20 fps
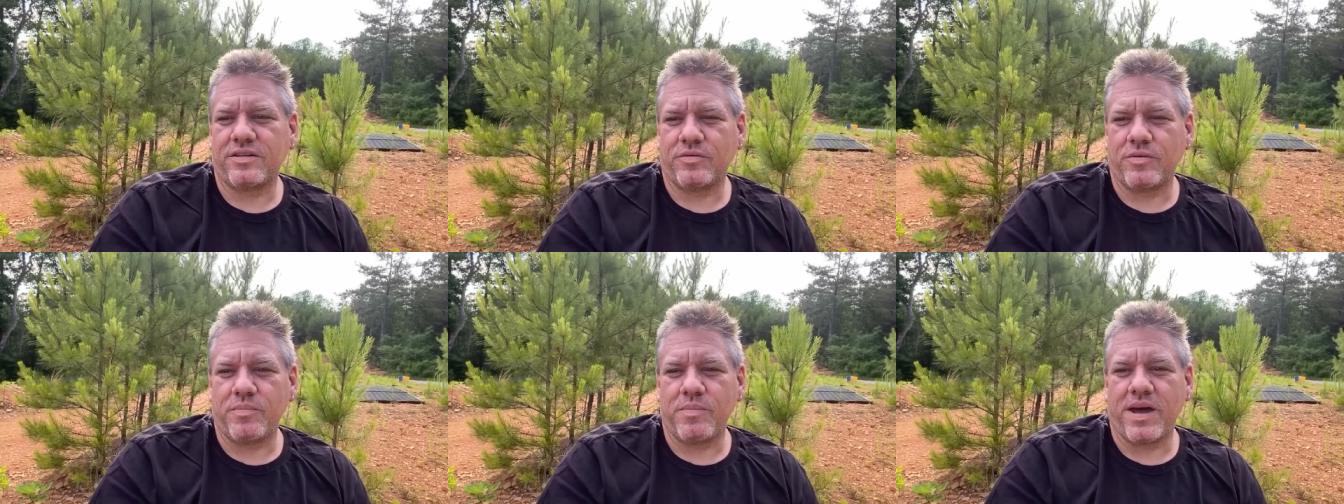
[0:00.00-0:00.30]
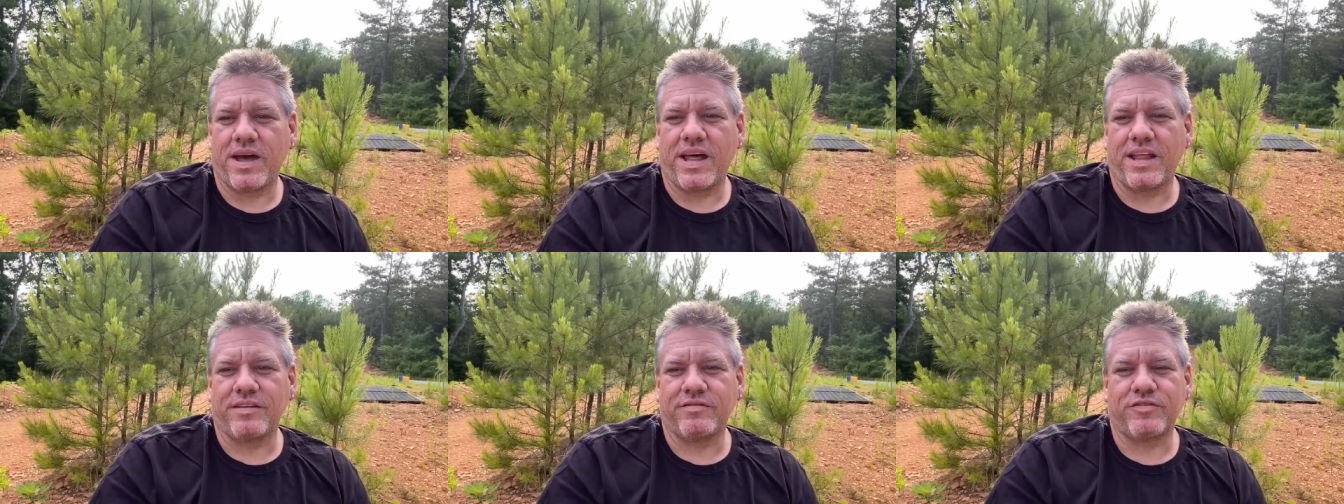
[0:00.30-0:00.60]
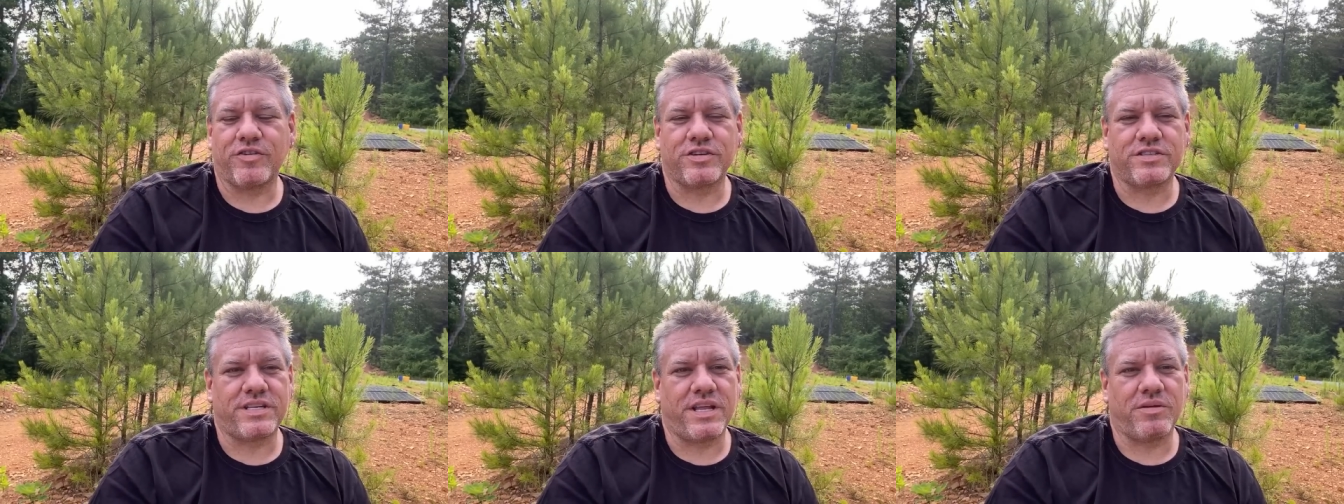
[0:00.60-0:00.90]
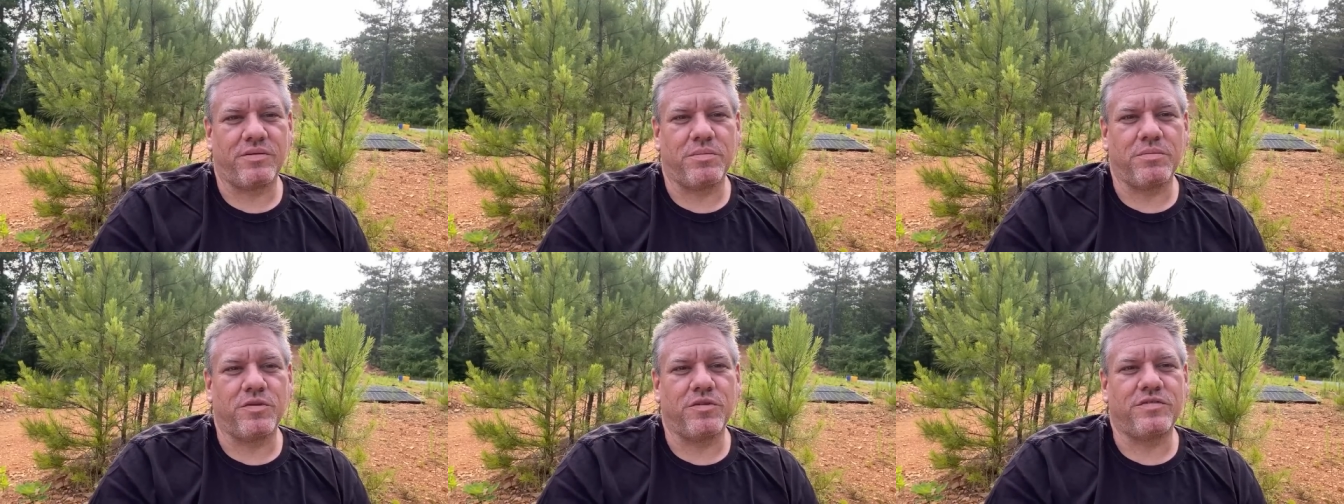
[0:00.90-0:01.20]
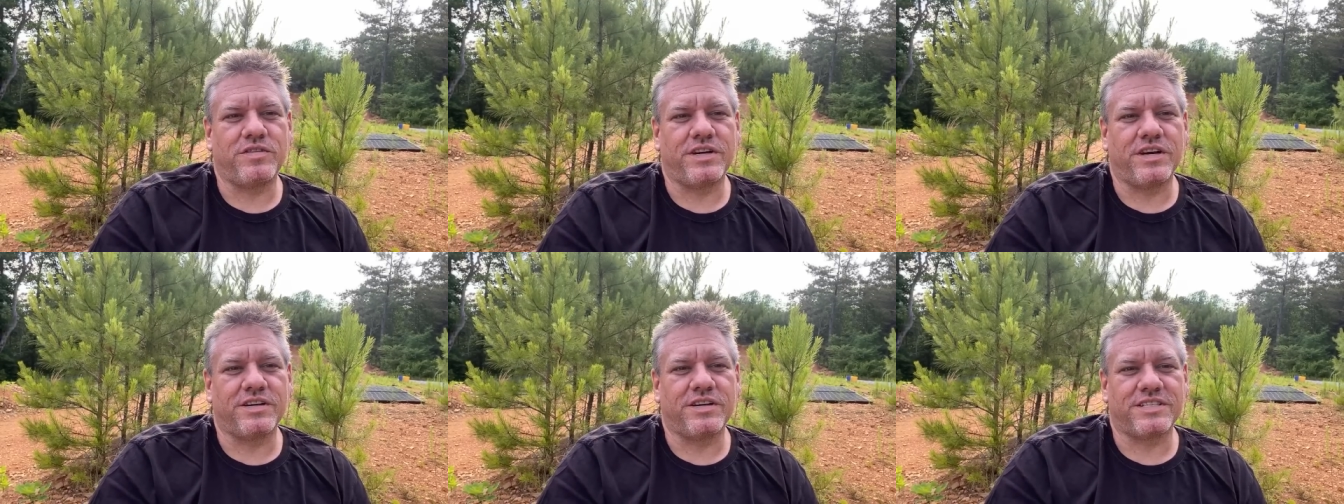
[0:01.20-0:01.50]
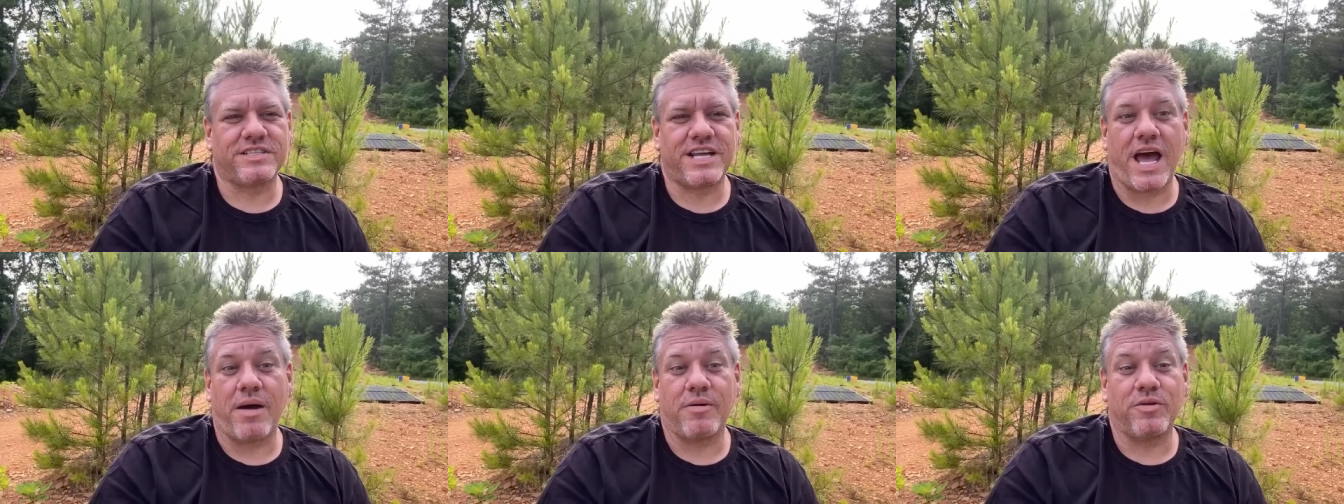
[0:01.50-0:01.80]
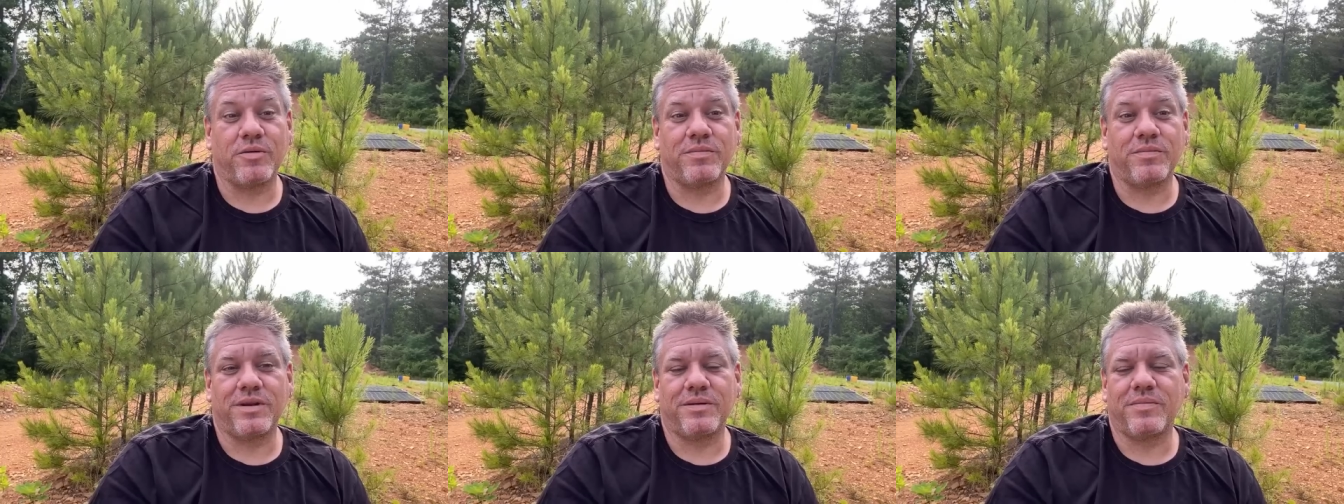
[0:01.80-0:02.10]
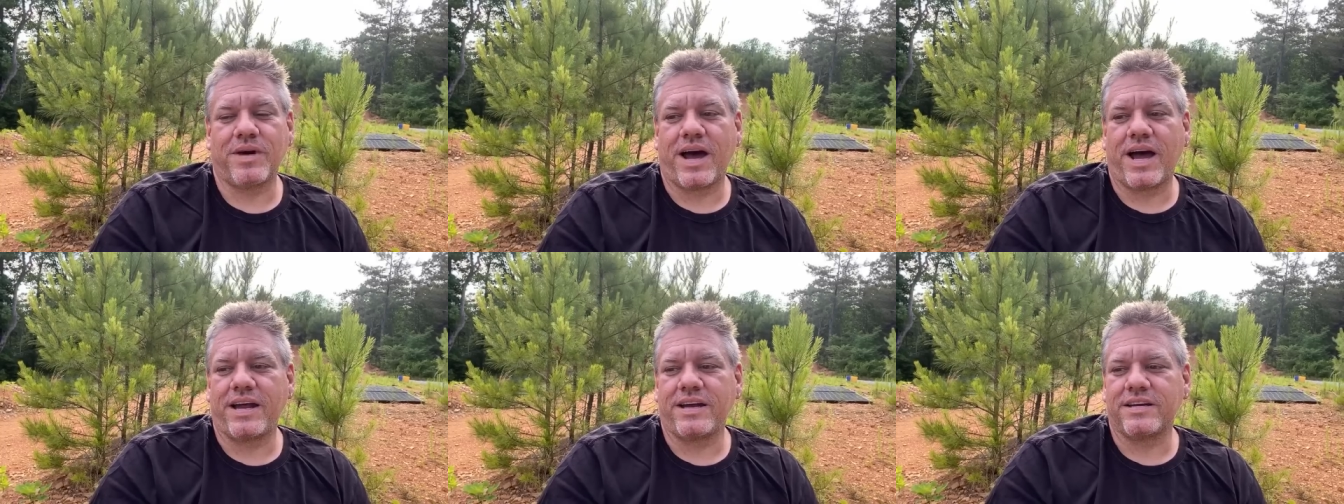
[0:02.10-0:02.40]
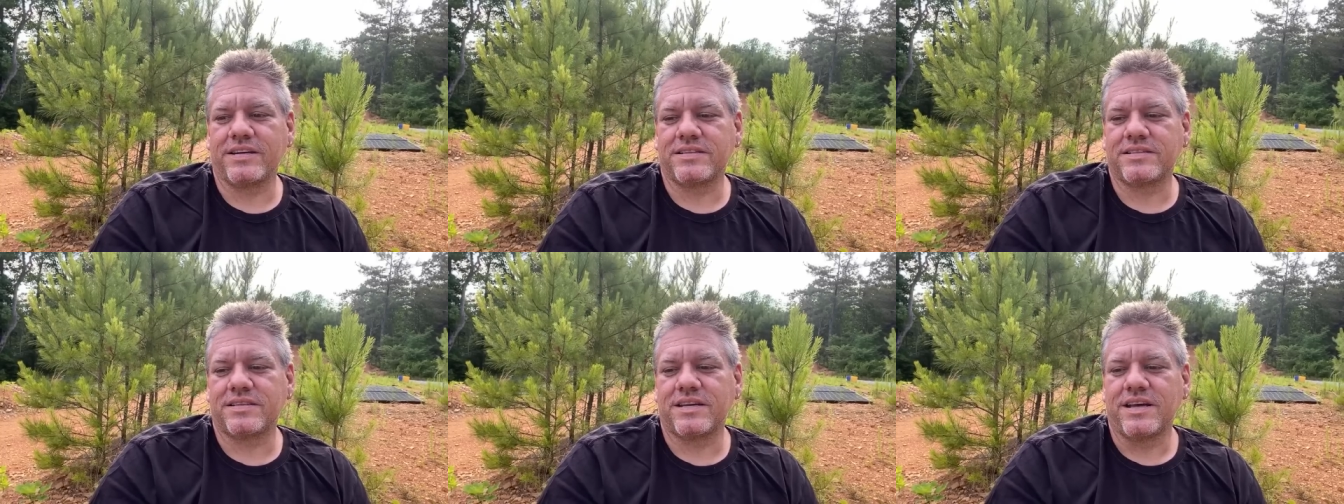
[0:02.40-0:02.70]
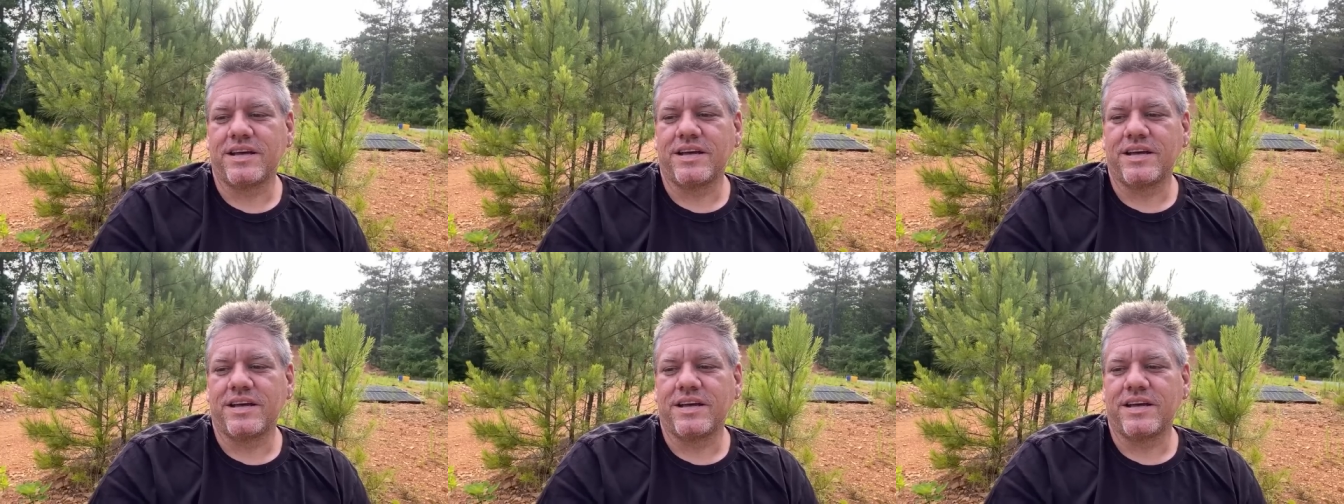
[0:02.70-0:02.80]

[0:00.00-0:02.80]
we met on the first day that we moved here, just happened to have been behind us.